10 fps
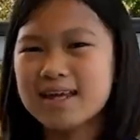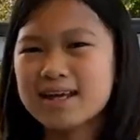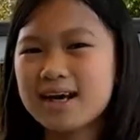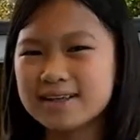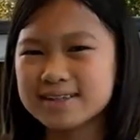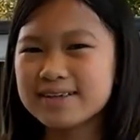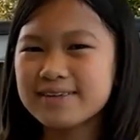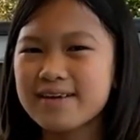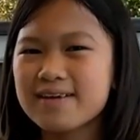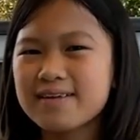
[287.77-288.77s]
And
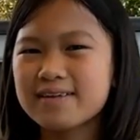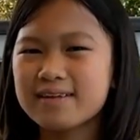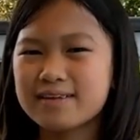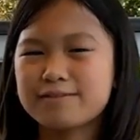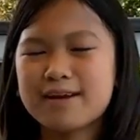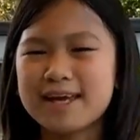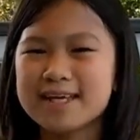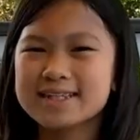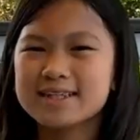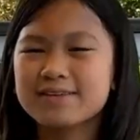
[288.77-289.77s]
also,
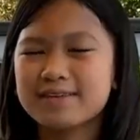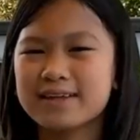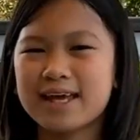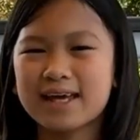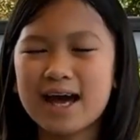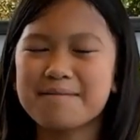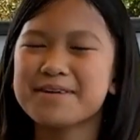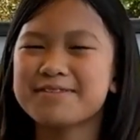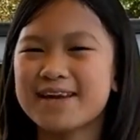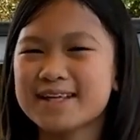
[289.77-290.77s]
rays, like
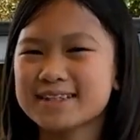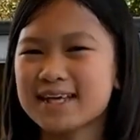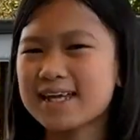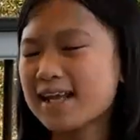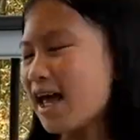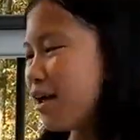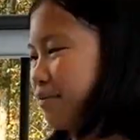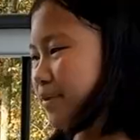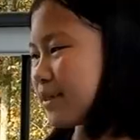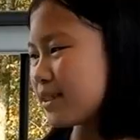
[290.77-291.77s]
gamma rays, can
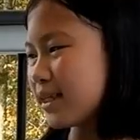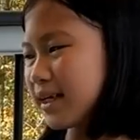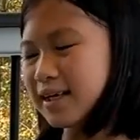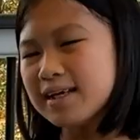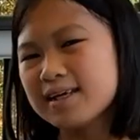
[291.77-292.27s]
help to